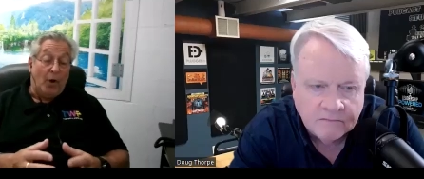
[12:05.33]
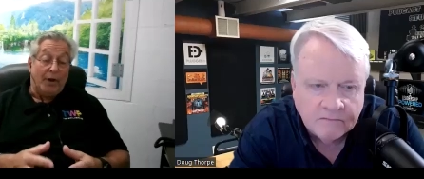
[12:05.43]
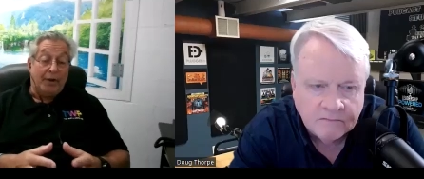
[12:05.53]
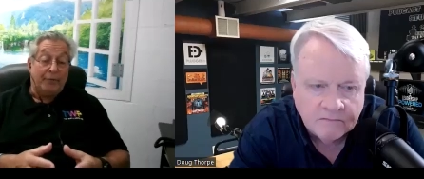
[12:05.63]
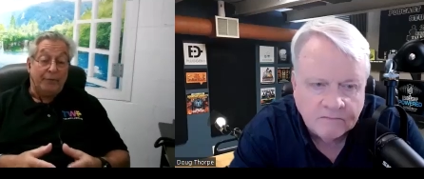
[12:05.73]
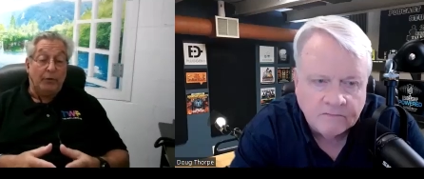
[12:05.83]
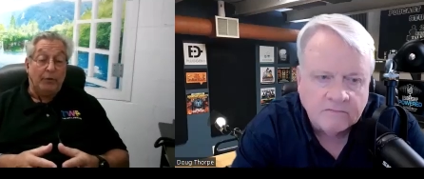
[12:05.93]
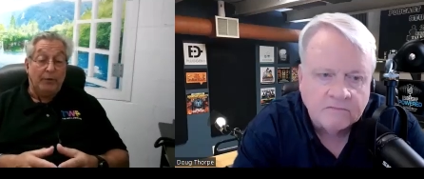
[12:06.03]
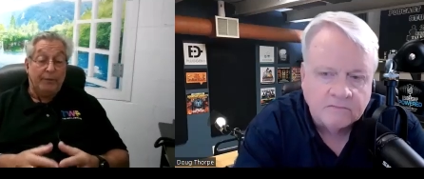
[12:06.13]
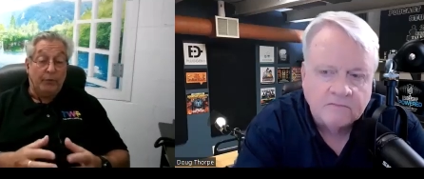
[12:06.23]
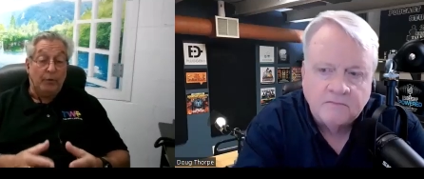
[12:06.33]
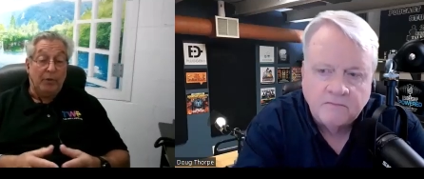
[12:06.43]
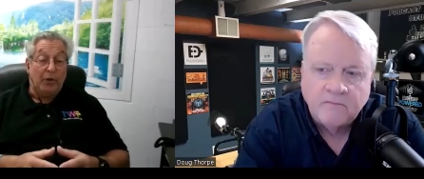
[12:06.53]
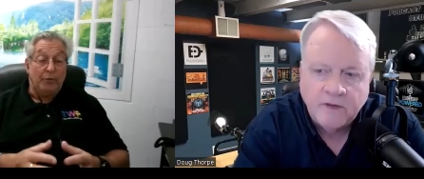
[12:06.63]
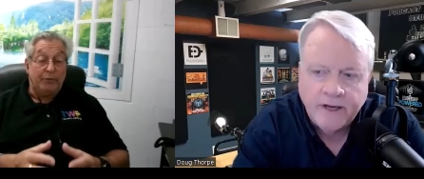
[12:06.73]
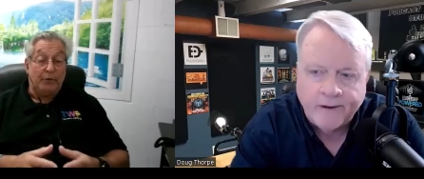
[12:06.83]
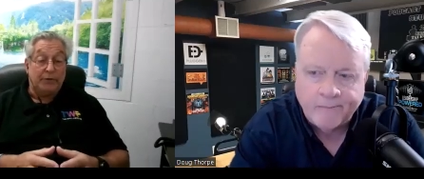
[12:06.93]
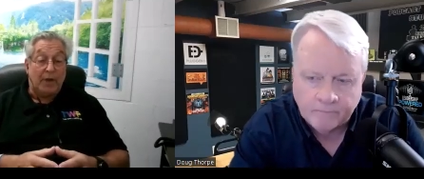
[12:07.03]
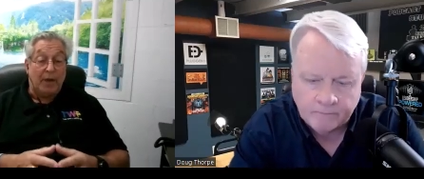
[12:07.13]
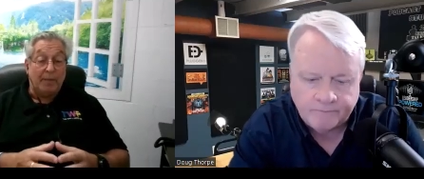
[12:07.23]
Speaker 1: gone in full, full blown, full yeah.
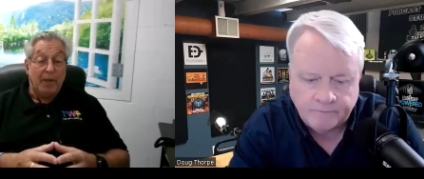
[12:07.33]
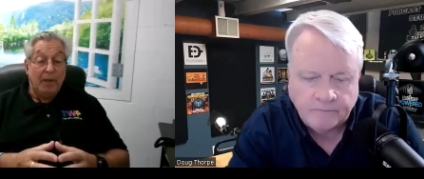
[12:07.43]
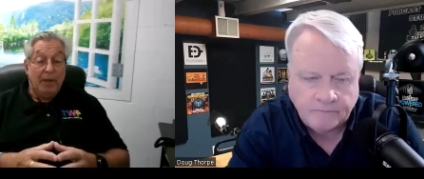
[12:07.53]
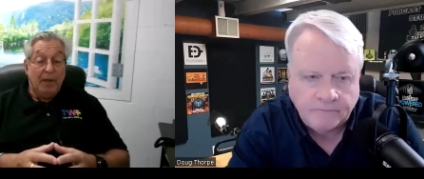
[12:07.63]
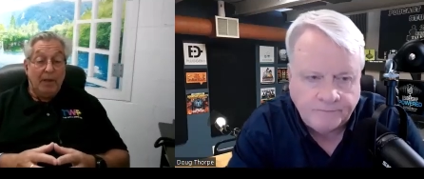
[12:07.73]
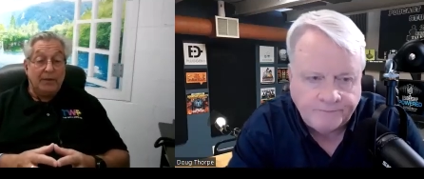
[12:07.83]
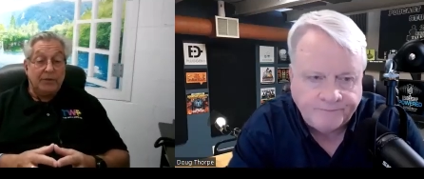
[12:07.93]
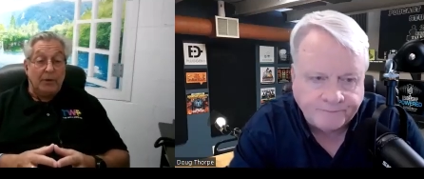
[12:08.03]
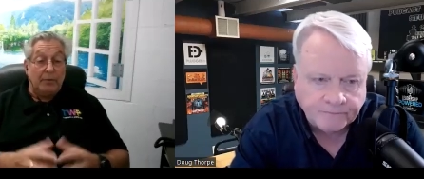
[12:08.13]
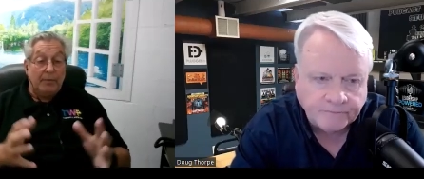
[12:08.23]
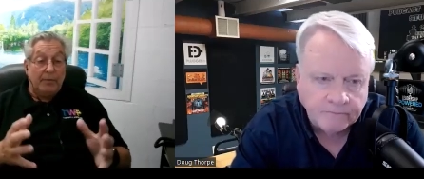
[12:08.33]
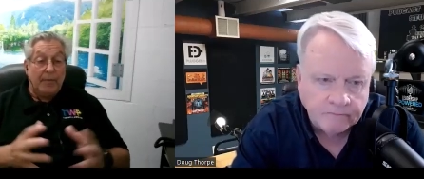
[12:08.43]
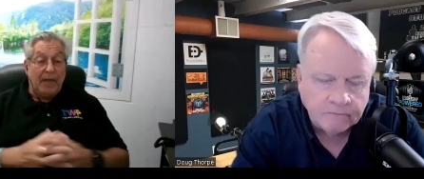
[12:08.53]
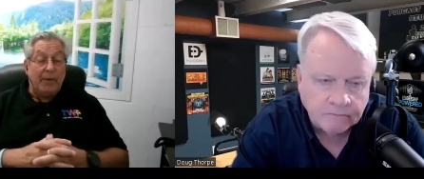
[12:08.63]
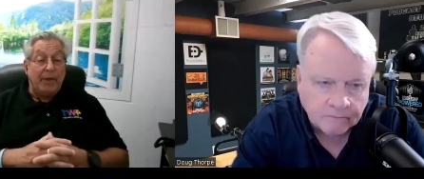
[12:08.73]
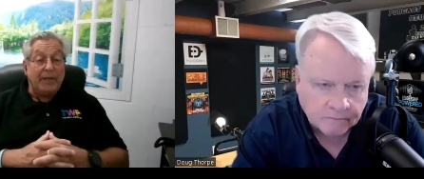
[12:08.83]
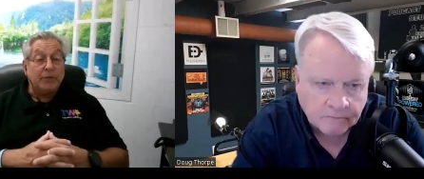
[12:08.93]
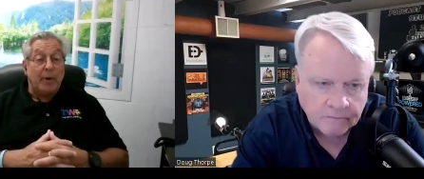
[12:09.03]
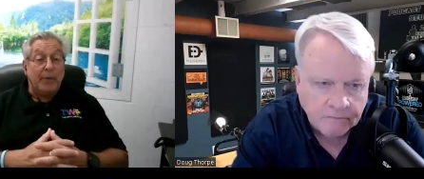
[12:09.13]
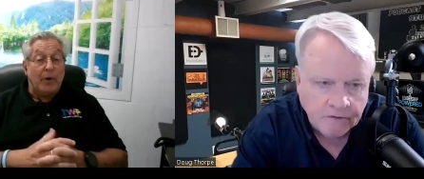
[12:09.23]
time. so anyway,
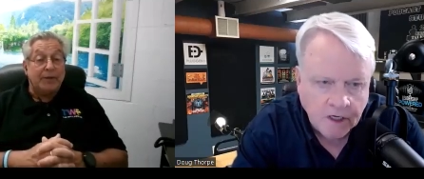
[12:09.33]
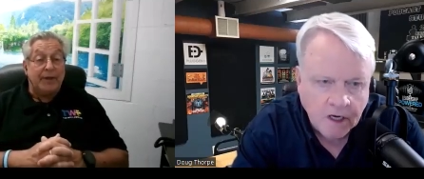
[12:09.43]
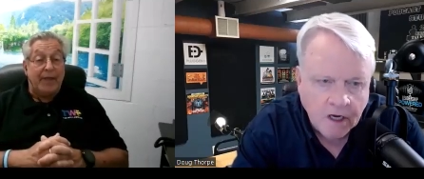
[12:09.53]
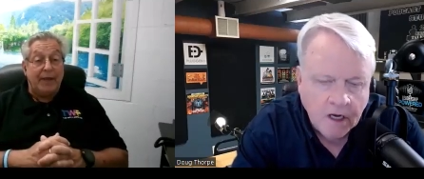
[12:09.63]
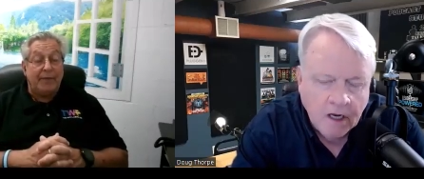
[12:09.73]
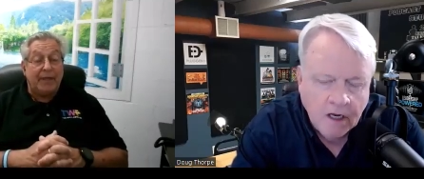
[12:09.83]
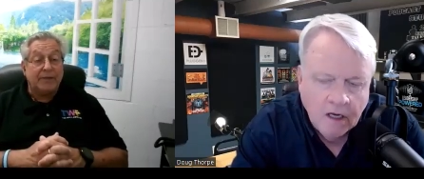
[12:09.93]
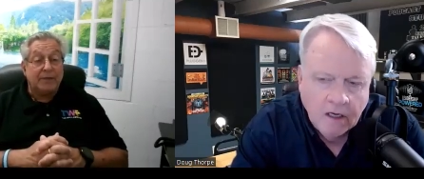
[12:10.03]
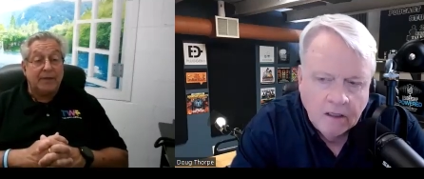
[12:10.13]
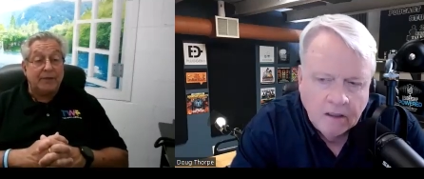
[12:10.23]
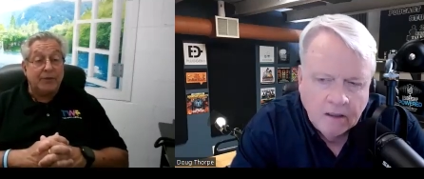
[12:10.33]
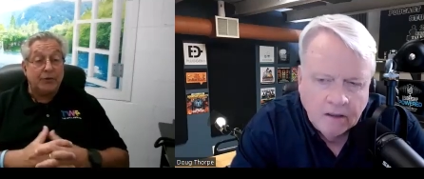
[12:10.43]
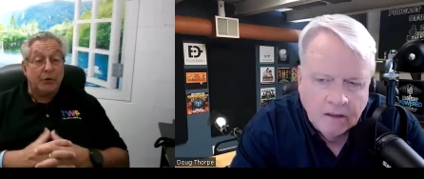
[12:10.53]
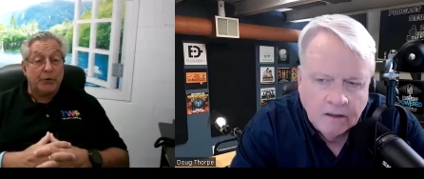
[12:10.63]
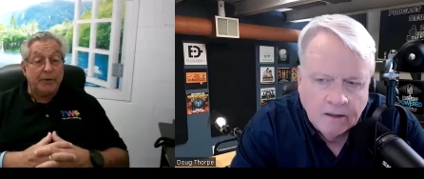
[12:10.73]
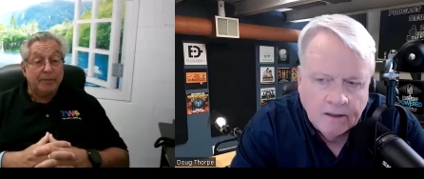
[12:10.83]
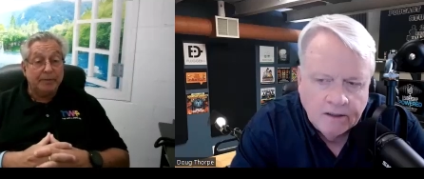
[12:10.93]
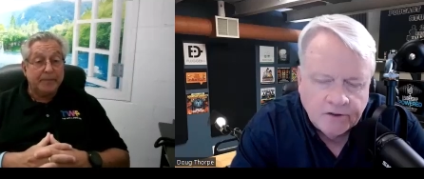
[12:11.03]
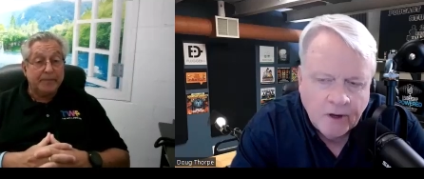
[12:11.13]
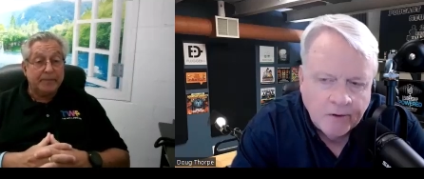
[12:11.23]
that's where we are today. And that's, that's the journey.
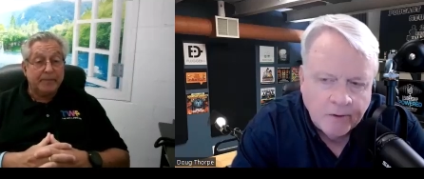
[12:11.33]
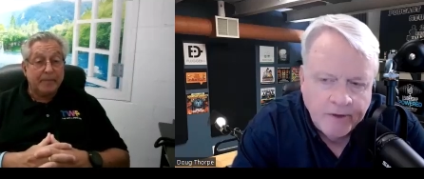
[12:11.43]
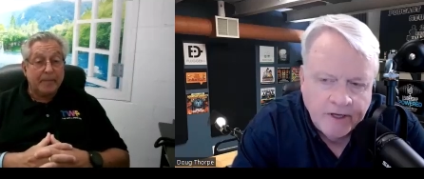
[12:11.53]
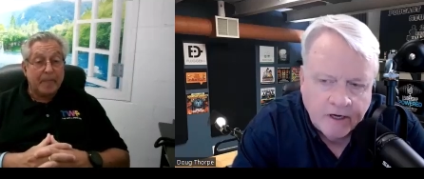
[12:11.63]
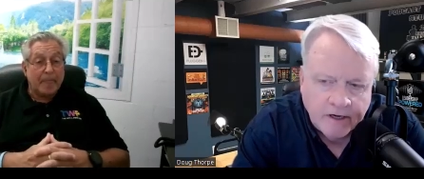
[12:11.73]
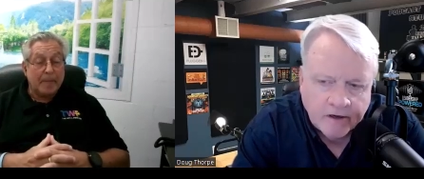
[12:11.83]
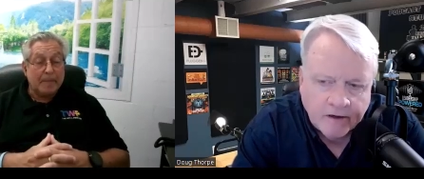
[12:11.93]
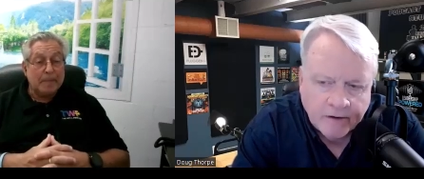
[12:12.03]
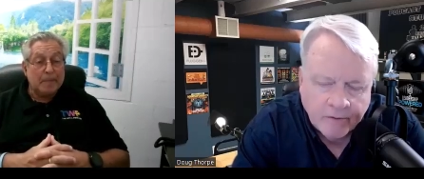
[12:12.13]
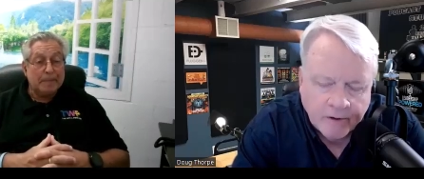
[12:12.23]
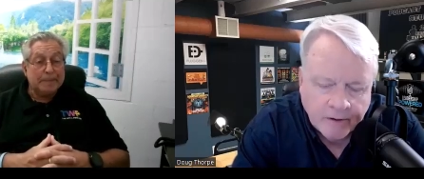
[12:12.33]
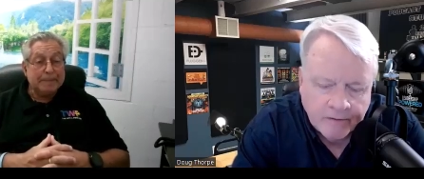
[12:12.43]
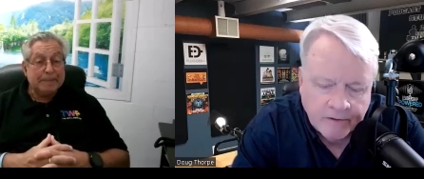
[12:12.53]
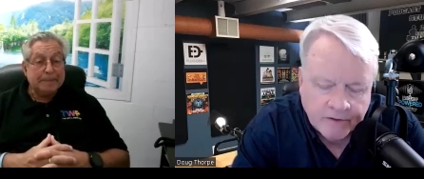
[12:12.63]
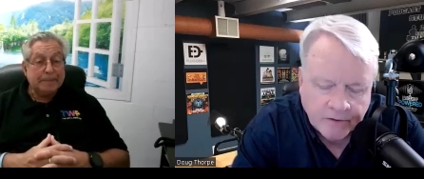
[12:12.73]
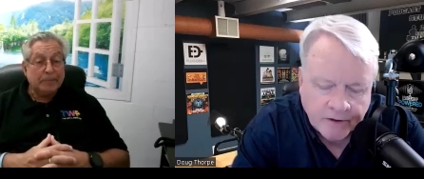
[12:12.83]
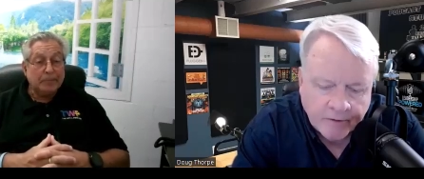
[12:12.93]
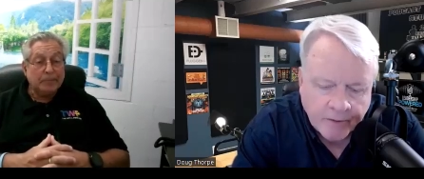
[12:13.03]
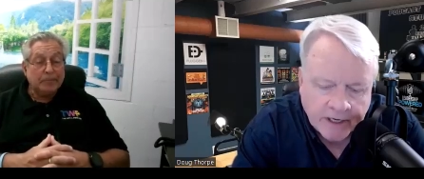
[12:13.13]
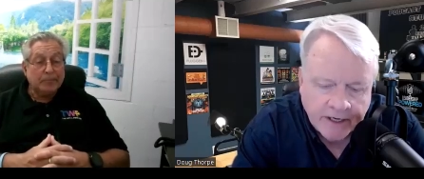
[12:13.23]
Speaker 2: So I want to be clear every, so
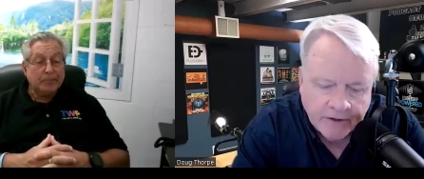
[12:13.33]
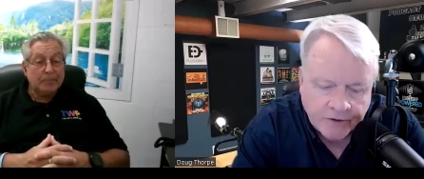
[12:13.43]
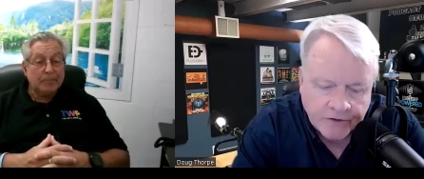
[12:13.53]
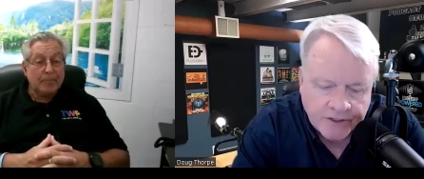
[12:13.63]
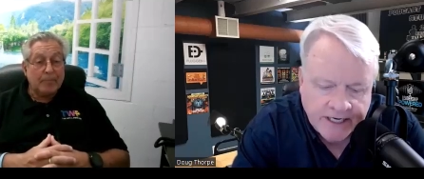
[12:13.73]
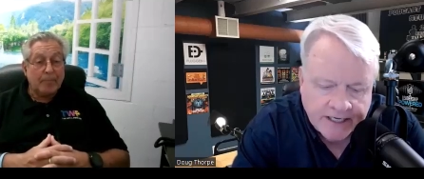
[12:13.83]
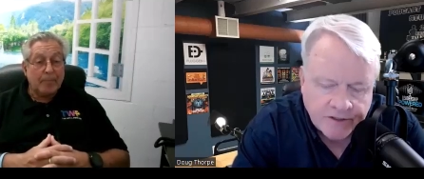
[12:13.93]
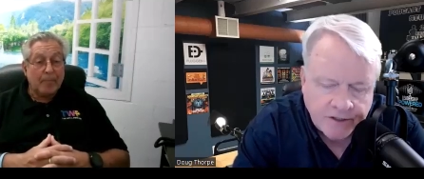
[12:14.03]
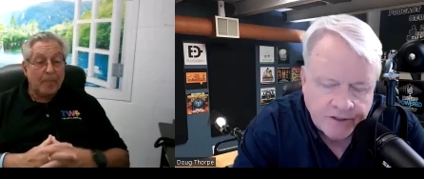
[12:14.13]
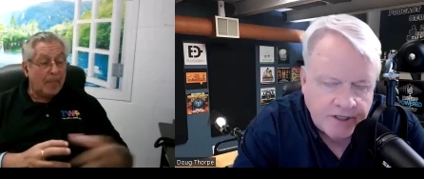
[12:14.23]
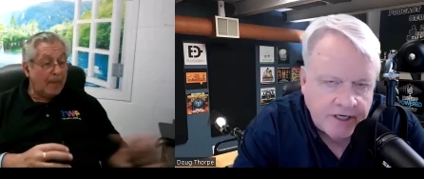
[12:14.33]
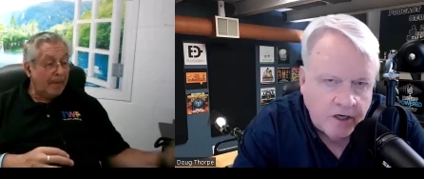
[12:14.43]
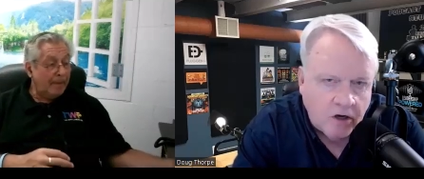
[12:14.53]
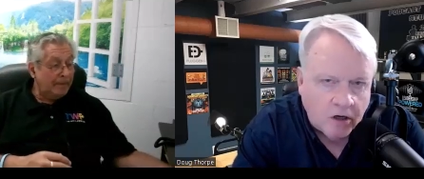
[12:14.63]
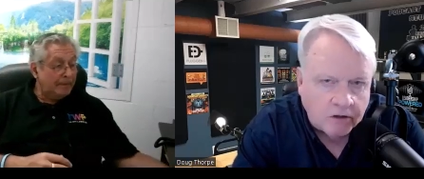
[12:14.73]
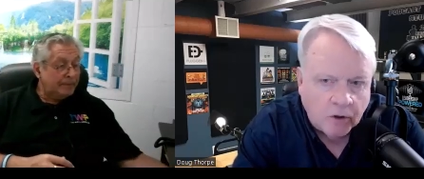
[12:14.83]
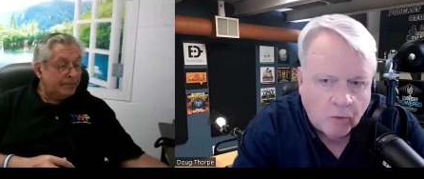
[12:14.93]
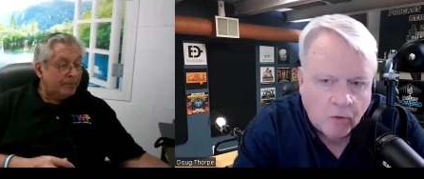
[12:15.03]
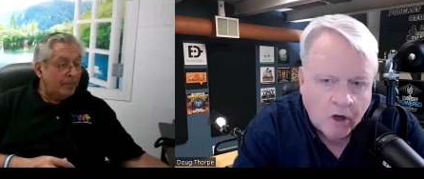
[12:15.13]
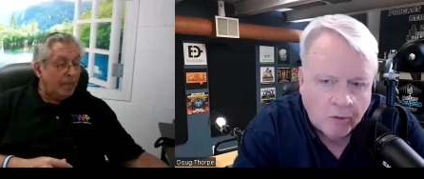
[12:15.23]
that everybody understands this thing called
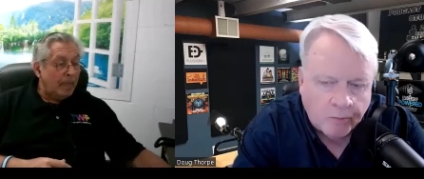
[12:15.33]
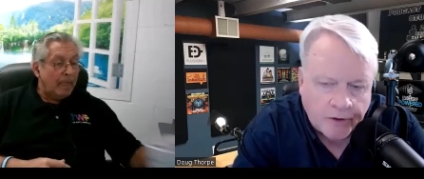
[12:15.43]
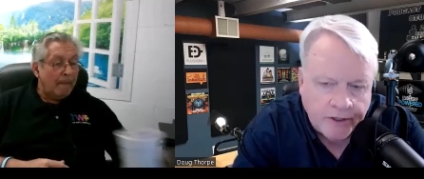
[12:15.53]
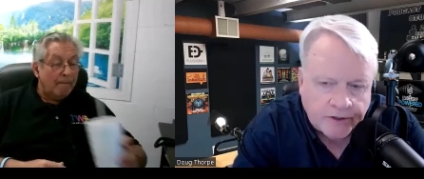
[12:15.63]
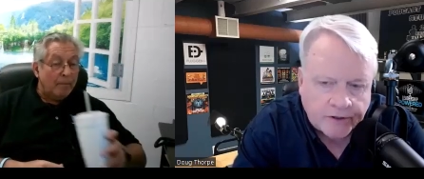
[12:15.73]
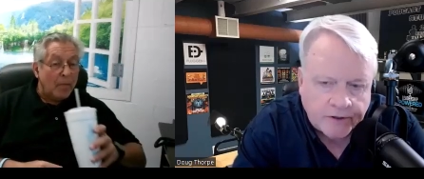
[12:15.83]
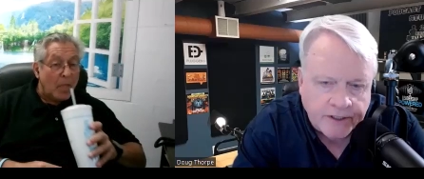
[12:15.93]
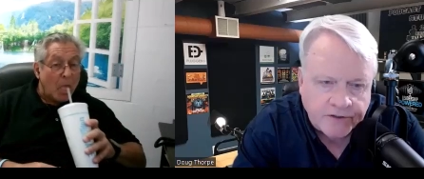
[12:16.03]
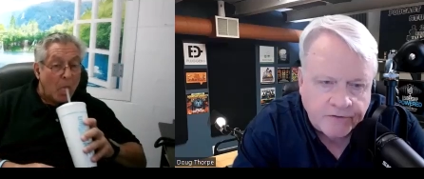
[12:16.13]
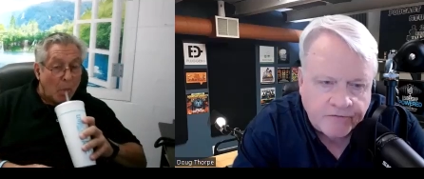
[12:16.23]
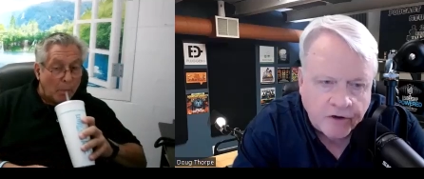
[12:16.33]
the wall printer. It's a